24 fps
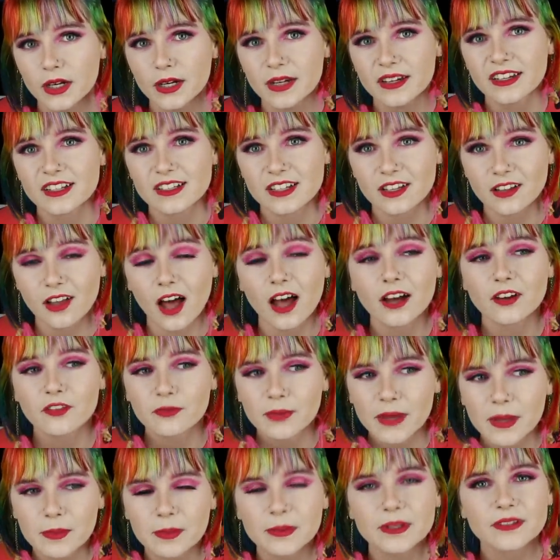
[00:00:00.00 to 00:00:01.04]
Because a lot of
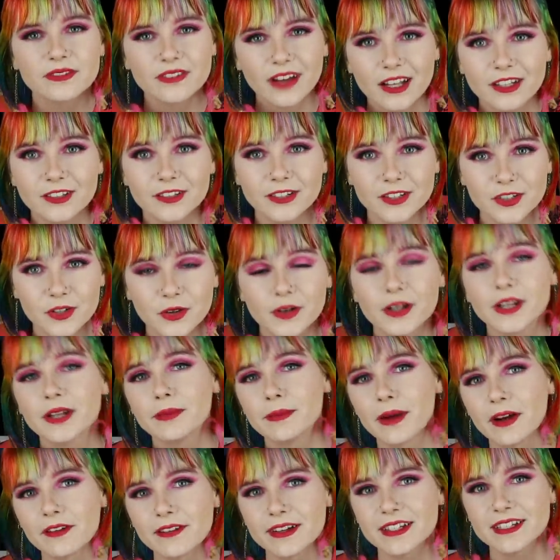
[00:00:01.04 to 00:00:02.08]
people of color are talking
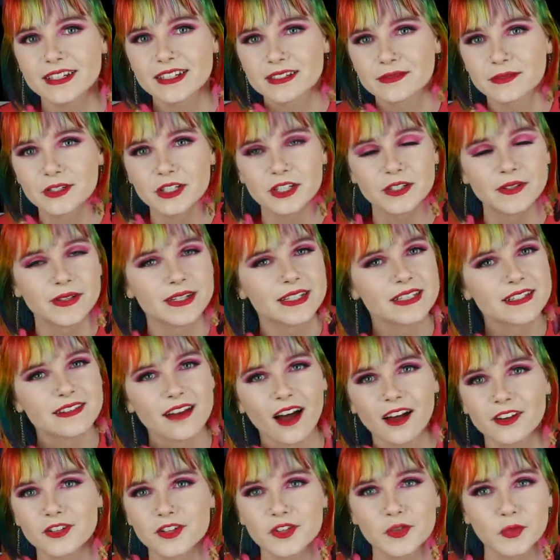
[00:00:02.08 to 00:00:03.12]
about racism too. It's
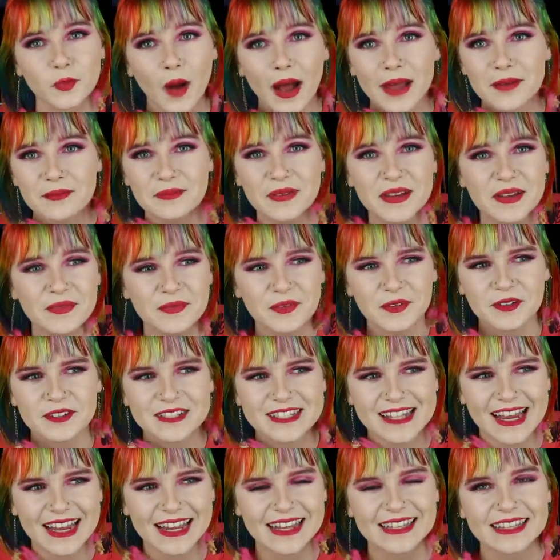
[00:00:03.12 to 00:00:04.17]
not just white people
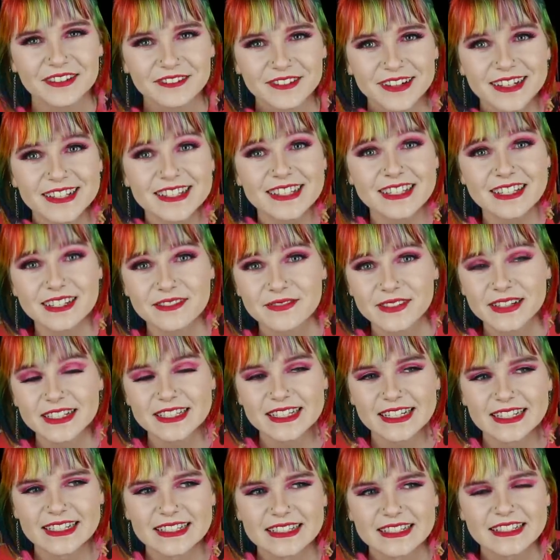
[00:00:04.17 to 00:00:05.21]
saying that racism
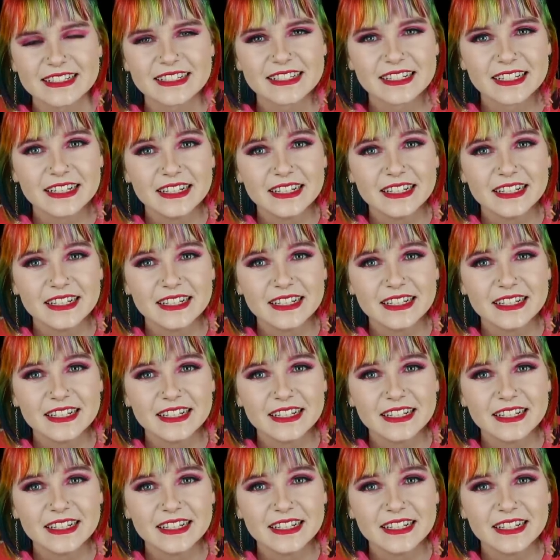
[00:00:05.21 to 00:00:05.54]
exists.